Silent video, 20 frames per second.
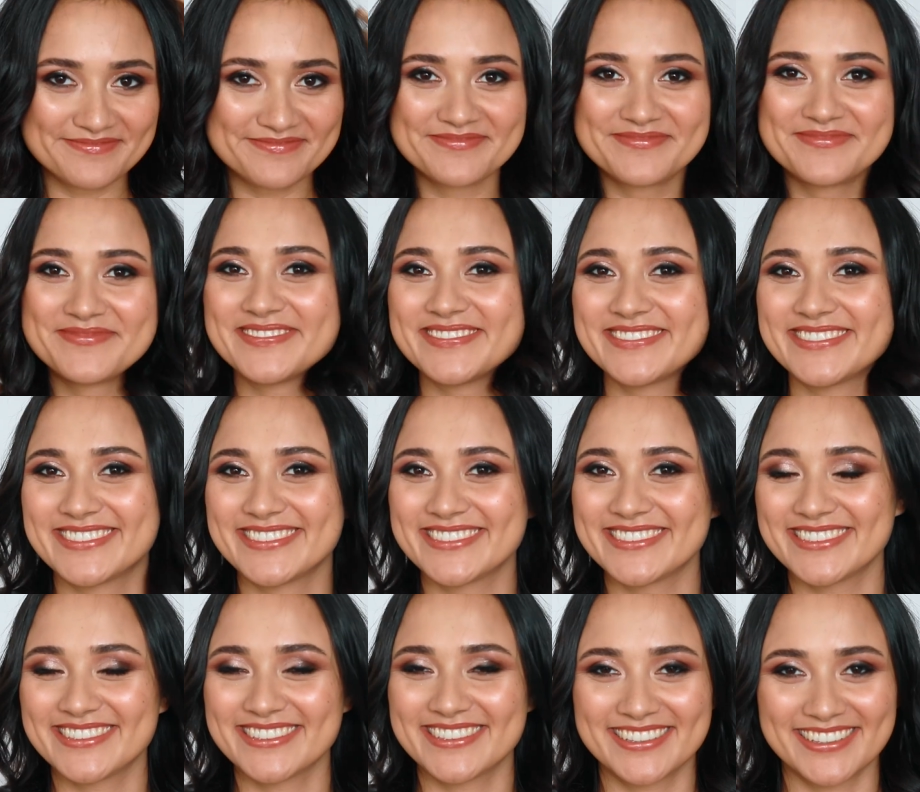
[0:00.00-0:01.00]
All right, well,
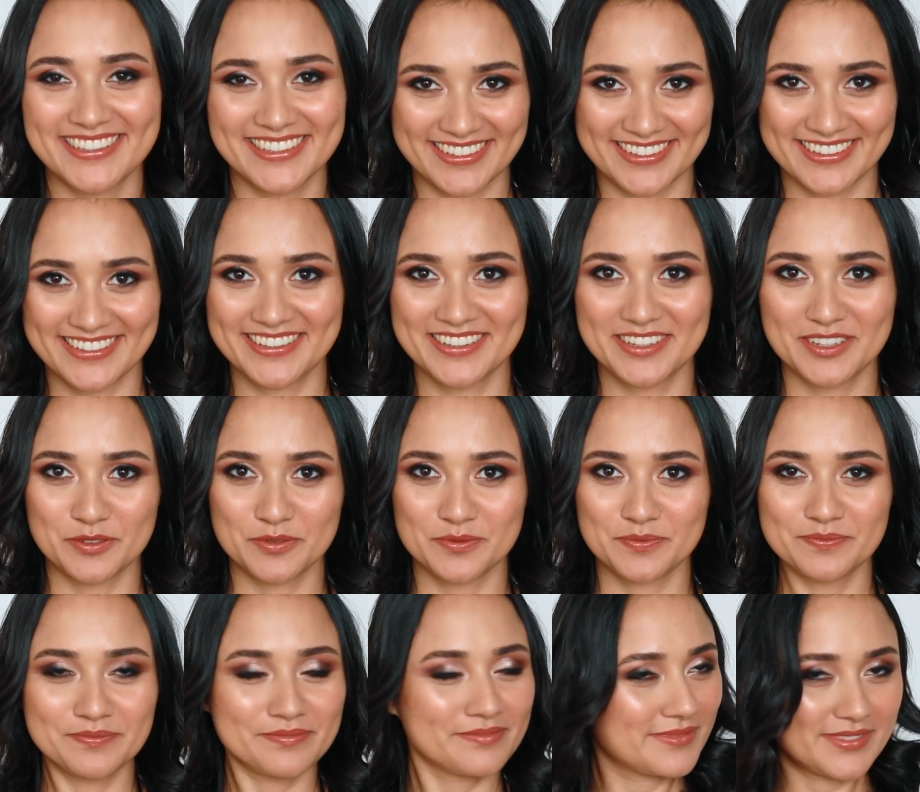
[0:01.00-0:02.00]
here is the finished
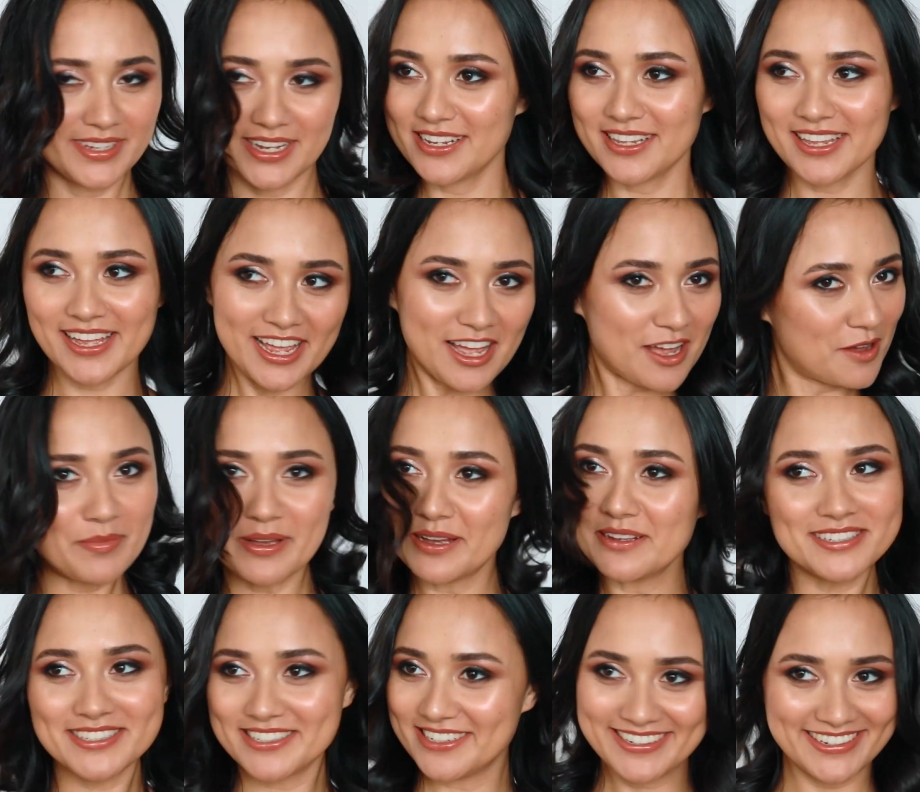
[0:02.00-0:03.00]
look on Marissa.
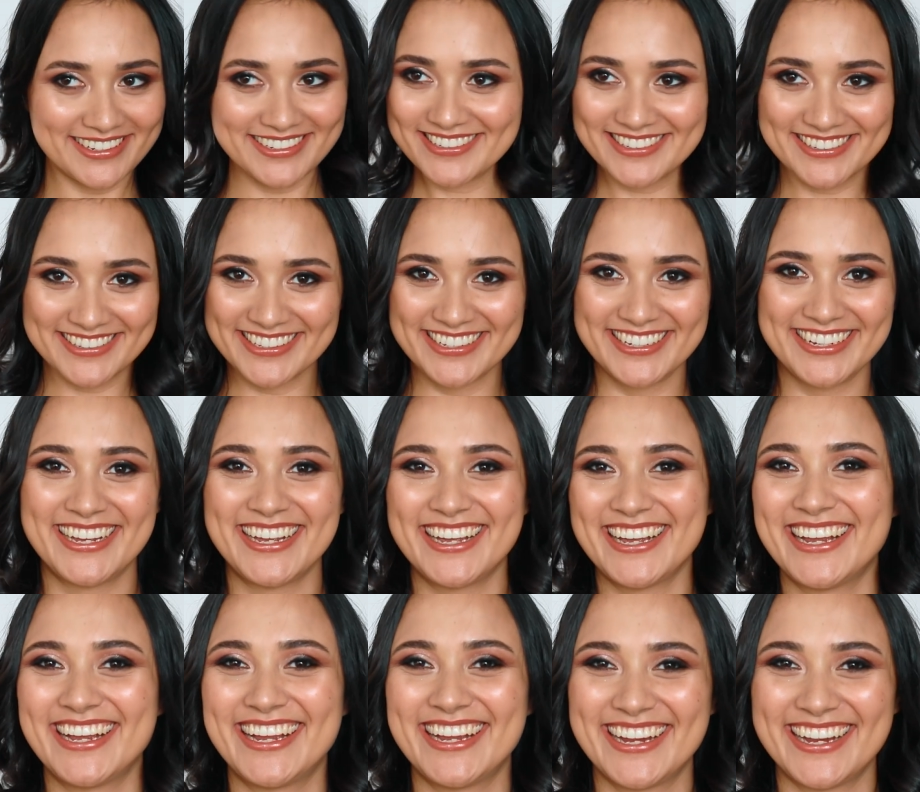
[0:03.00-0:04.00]
I really hope you
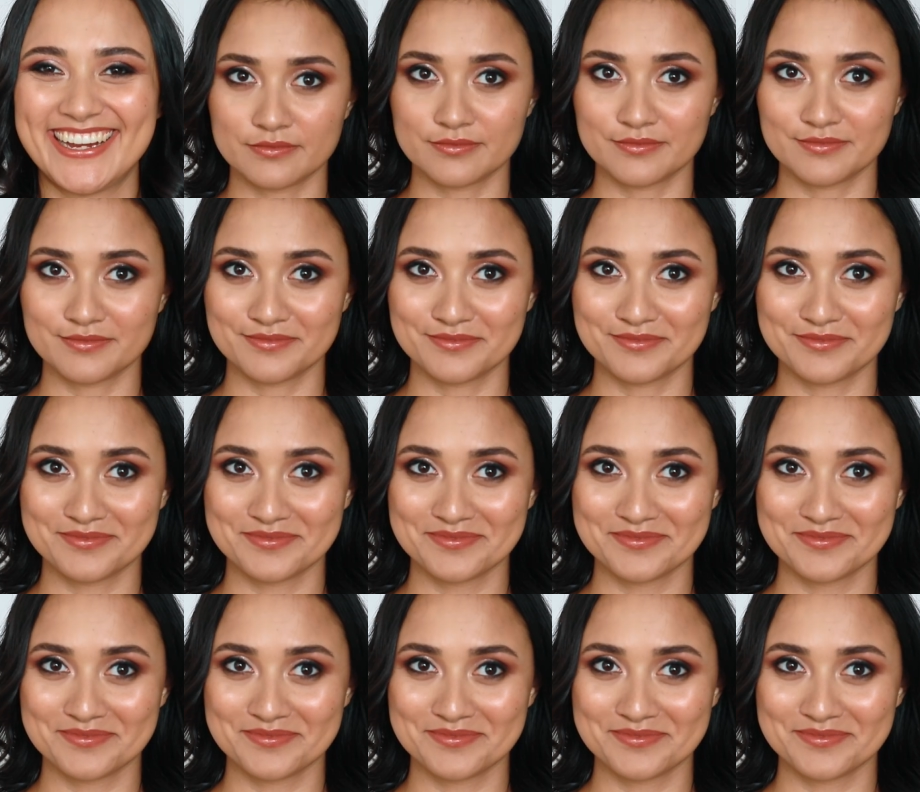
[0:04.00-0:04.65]
enjoyed.